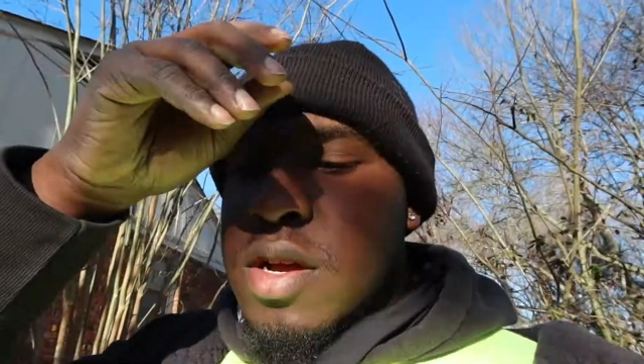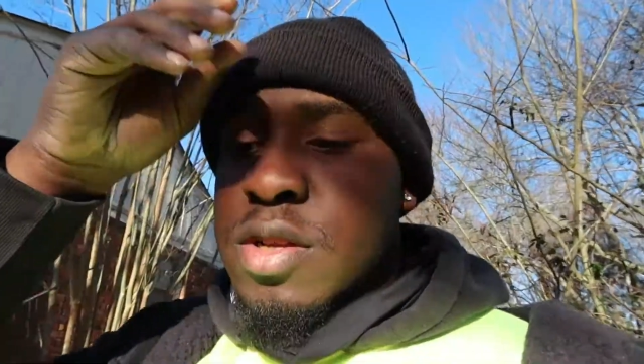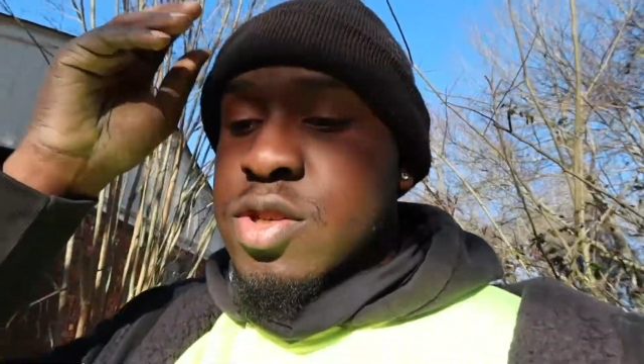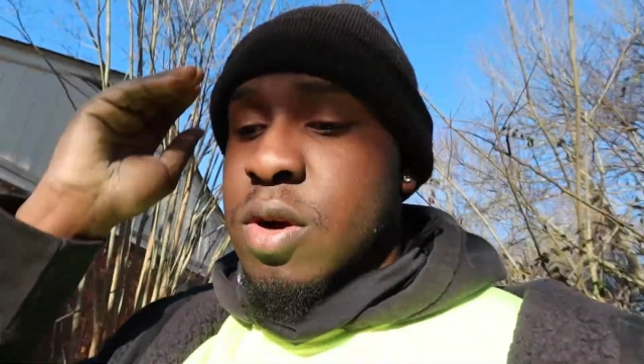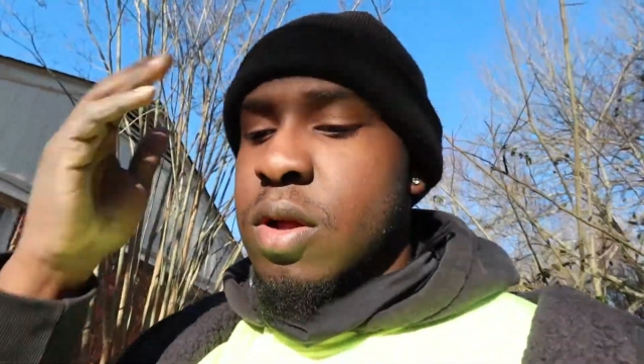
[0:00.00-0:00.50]

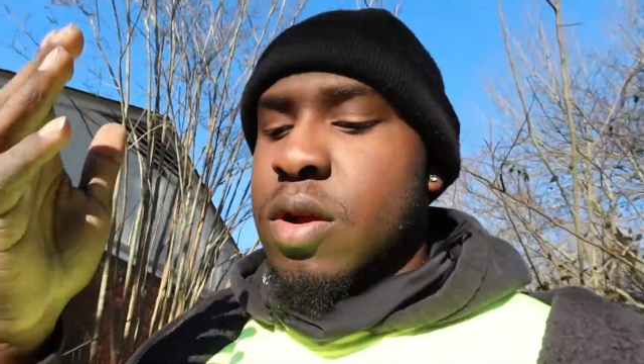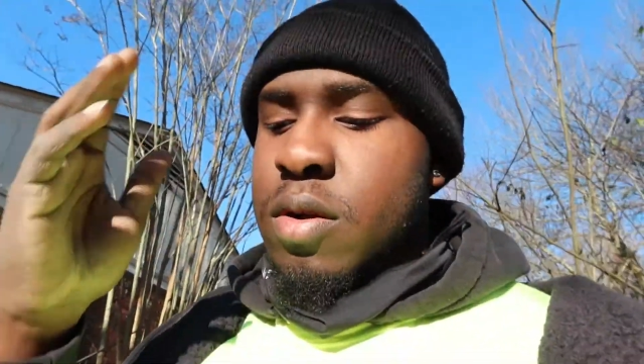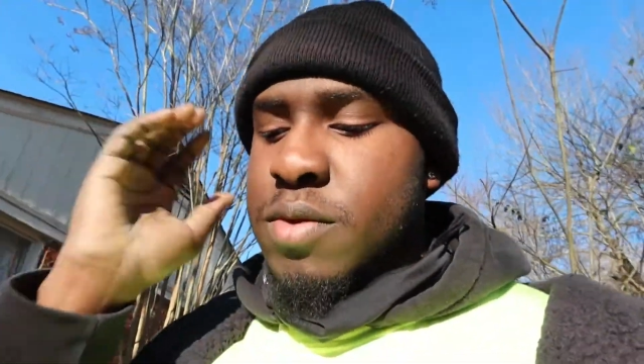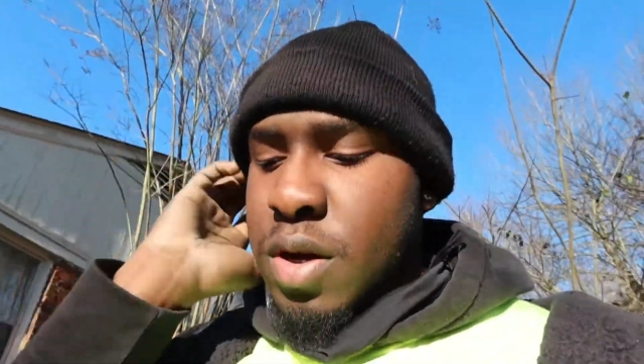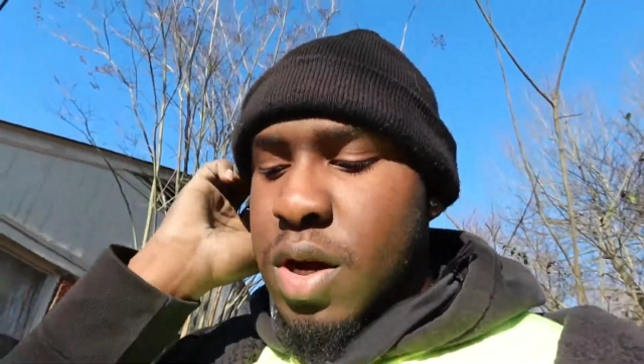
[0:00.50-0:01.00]
control
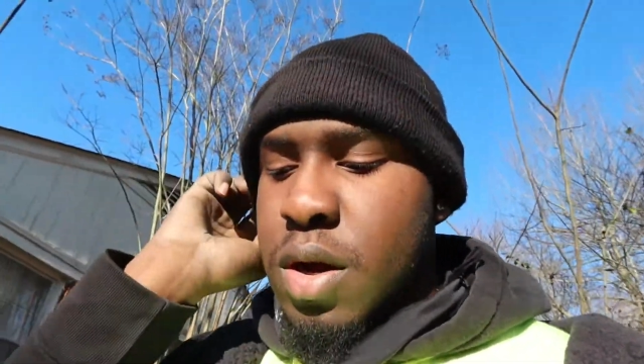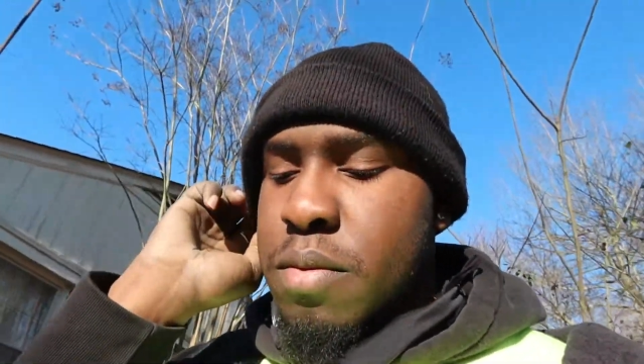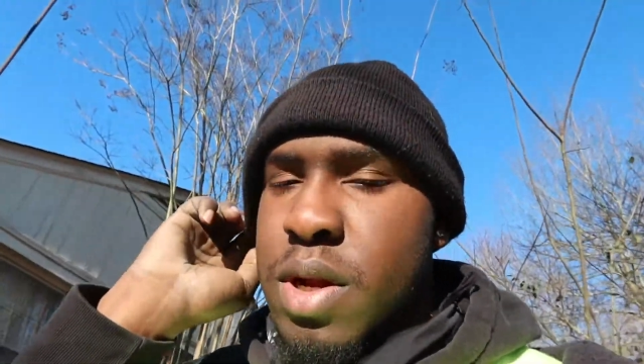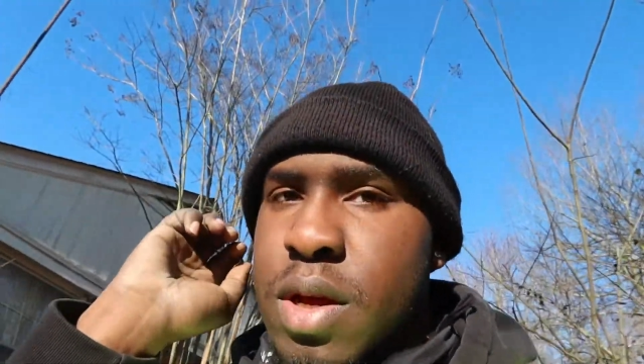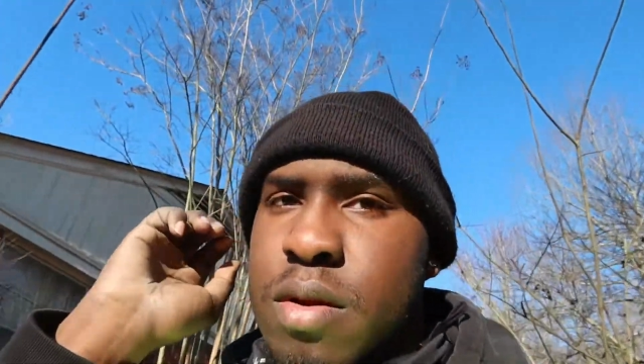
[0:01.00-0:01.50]
arms are
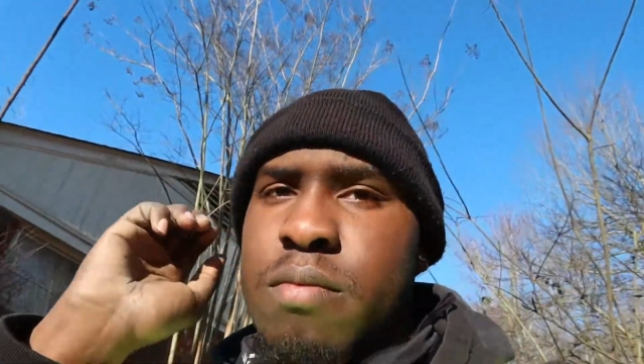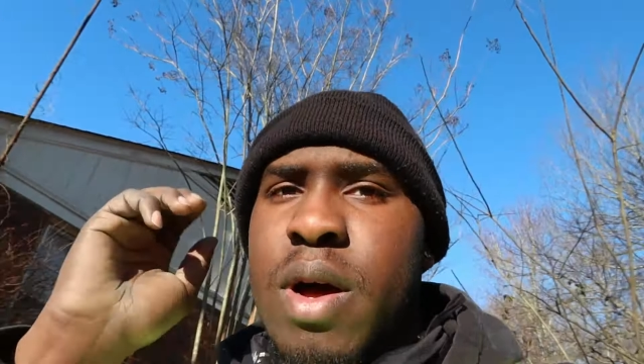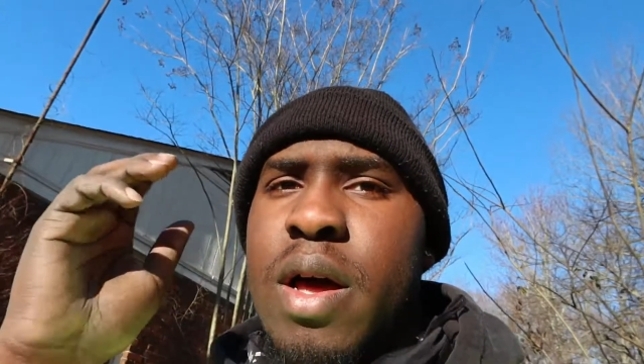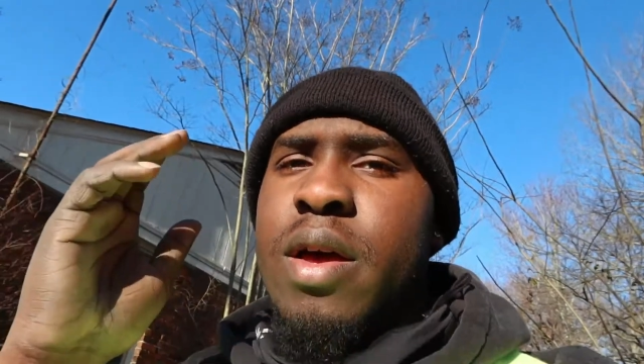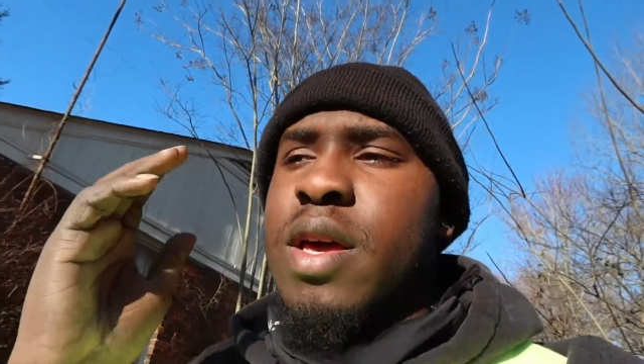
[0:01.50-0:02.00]
coming in.
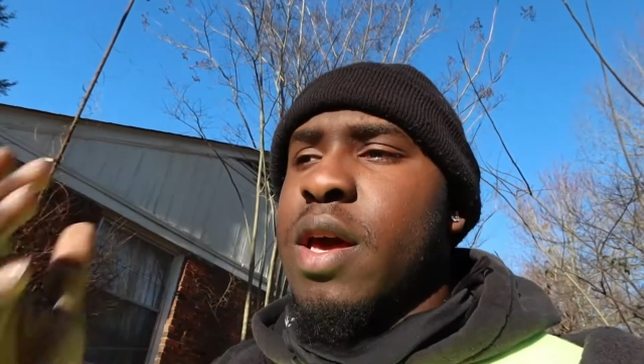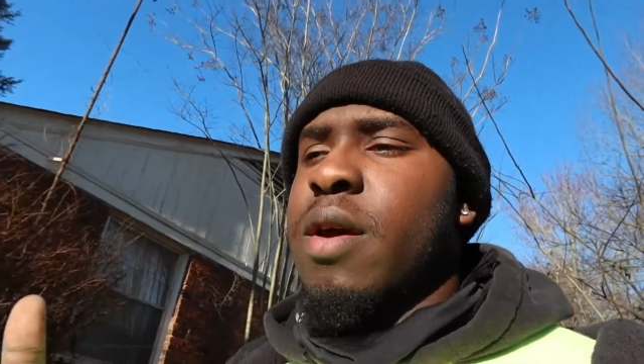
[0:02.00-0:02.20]
My